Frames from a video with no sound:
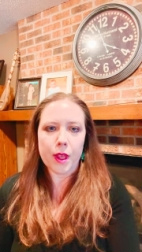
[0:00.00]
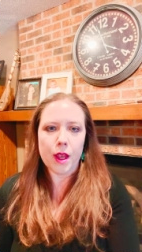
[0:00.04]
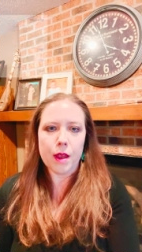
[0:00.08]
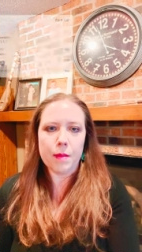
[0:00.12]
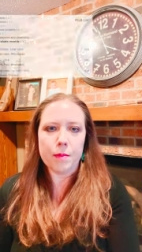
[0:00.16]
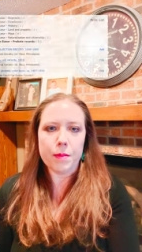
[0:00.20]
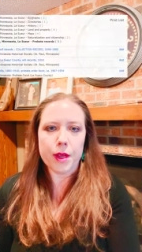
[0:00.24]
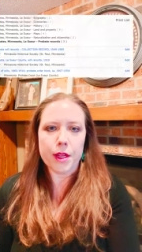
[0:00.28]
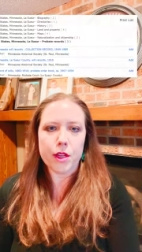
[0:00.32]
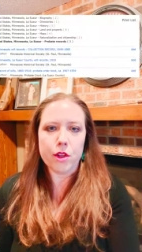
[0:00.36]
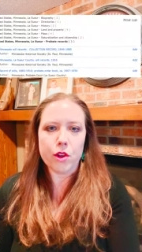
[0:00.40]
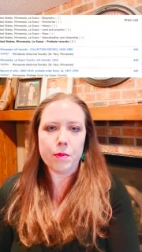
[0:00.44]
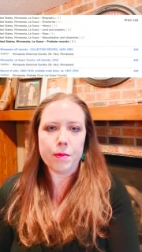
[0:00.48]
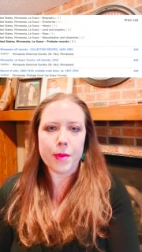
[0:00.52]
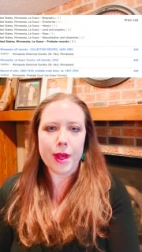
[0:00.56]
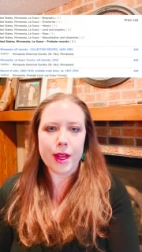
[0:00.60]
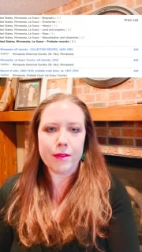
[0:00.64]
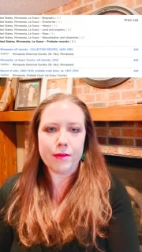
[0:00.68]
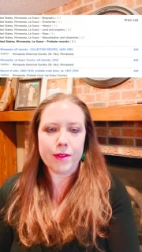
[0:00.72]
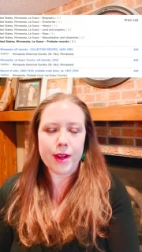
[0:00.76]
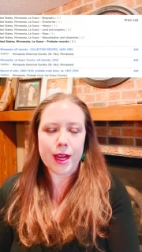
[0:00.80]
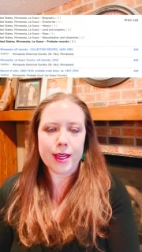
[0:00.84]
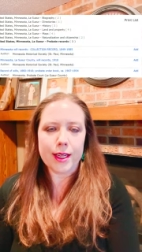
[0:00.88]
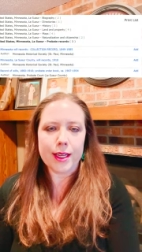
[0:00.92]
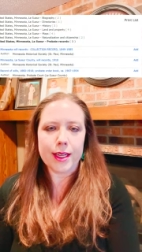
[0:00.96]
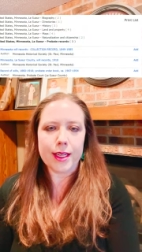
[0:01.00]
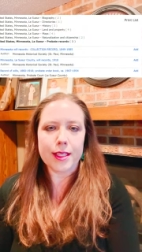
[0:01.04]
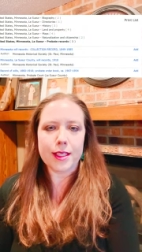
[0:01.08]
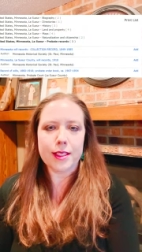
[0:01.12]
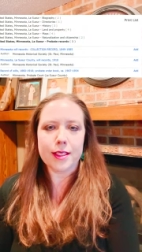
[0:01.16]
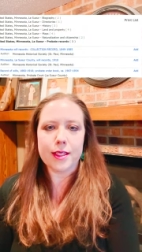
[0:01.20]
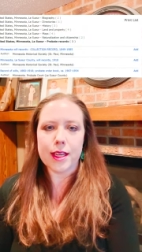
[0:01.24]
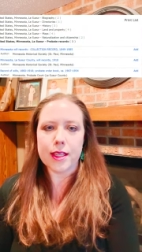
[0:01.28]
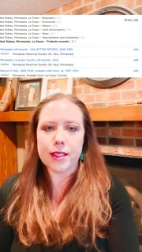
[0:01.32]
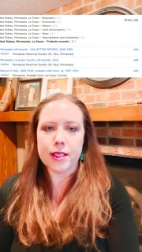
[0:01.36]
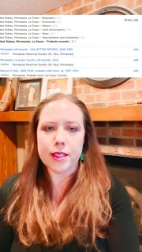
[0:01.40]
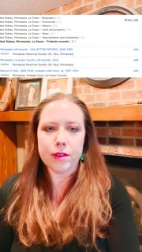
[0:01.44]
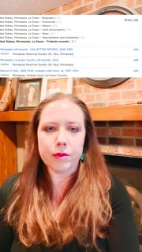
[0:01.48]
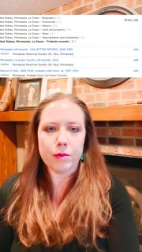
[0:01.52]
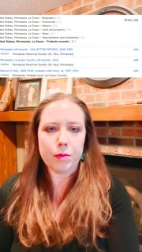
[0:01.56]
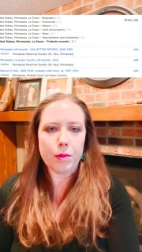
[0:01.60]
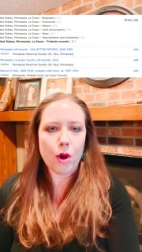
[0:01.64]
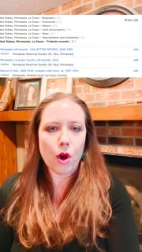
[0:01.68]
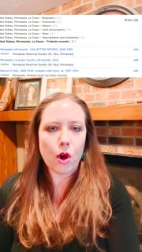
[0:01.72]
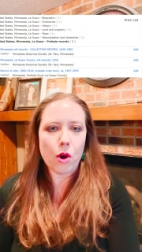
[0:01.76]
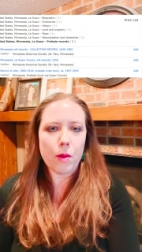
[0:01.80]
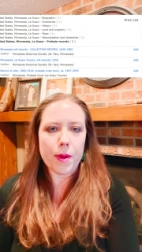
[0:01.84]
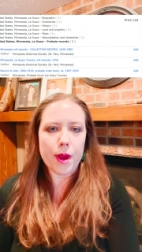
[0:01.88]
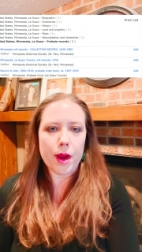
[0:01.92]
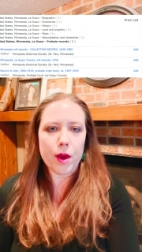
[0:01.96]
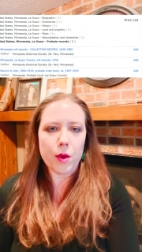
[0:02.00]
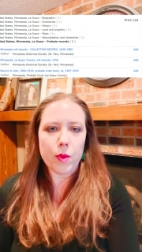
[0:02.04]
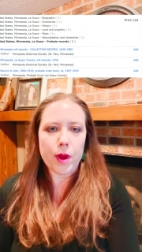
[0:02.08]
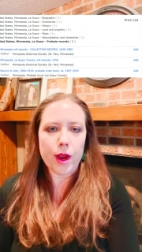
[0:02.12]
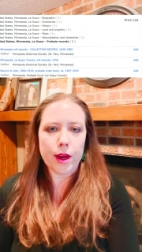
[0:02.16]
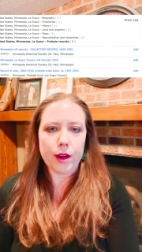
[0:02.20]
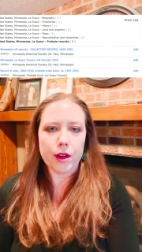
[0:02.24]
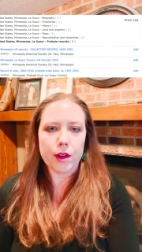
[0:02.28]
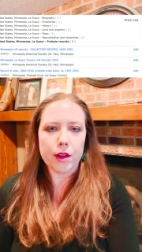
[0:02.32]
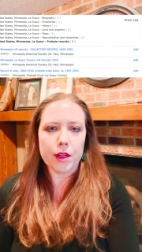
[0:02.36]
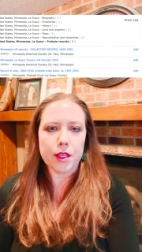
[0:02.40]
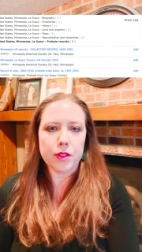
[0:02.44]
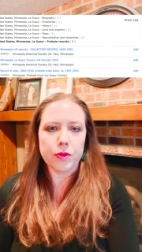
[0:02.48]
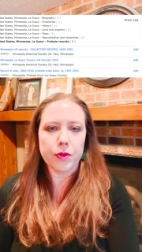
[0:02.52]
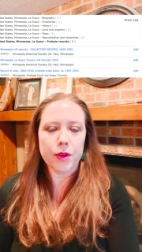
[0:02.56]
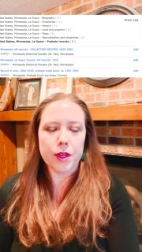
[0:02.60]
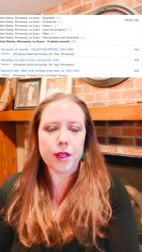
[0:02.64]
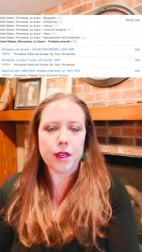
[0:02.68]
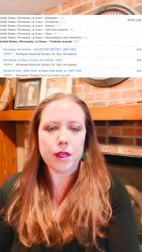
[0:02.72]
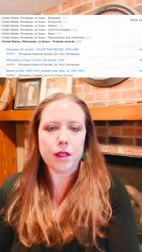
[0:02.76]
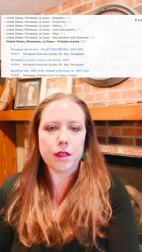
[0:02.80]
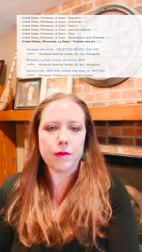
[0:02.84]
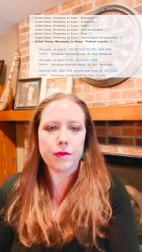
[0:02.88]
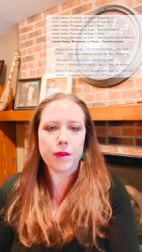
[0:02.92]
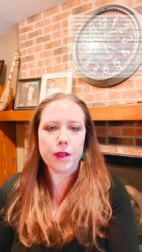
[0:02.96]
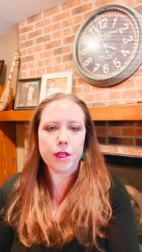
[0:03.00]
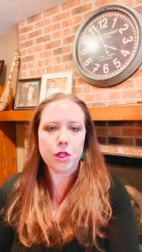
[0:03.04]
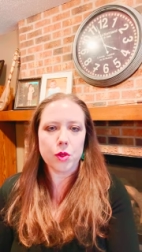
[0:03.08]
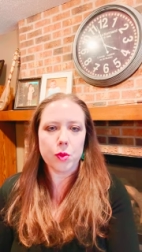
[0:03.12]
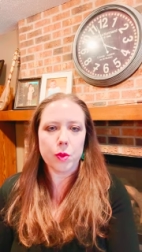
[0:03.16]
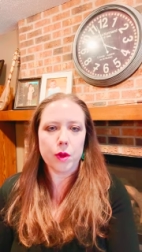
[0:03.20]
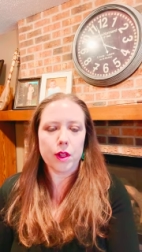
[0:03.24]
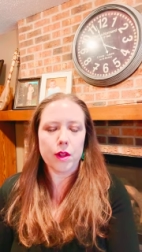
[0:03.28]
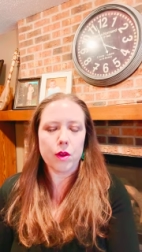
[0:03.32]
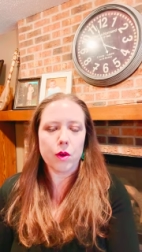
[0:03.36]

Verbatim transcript: but you may find extensive probate records for an individual